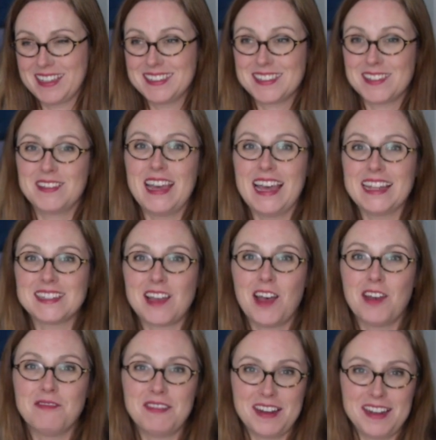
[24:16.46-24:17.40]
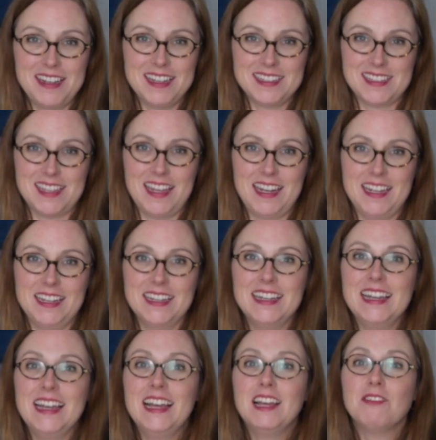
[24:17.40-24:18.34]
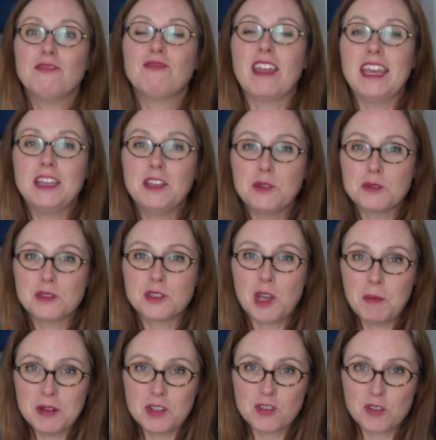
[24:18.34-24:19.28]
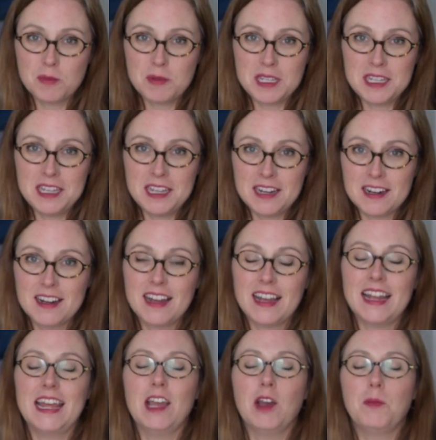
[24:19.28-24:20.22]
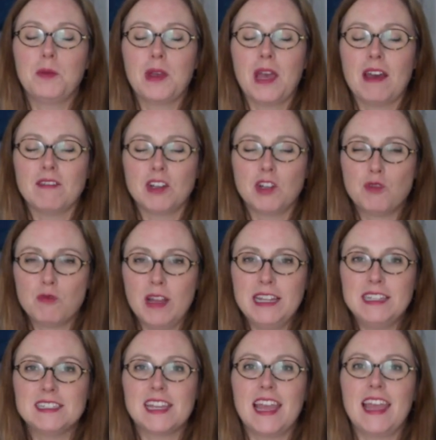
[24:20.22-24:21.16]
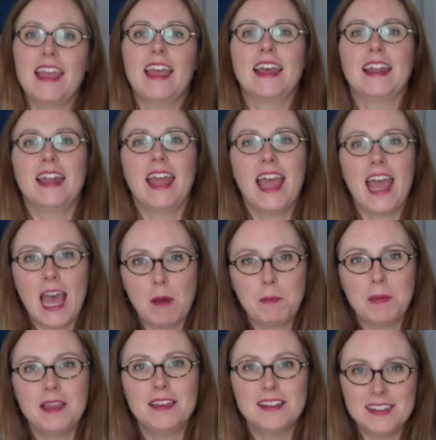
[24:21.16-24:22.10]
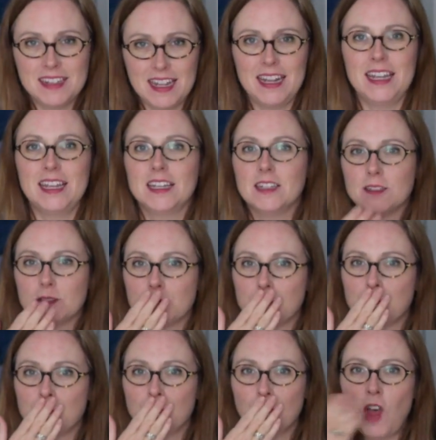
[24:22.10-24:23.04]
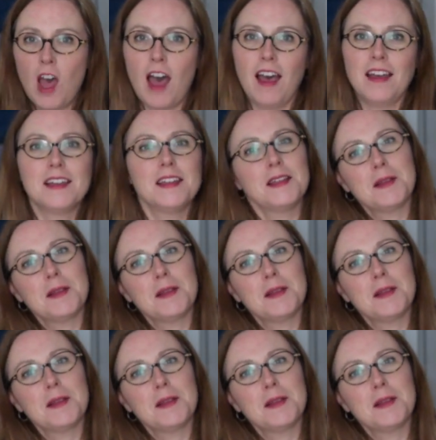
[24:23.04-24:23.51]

so that's all very exciting. Thank you so much for being here, and I hope you have a great day and happy knitting. Mwah!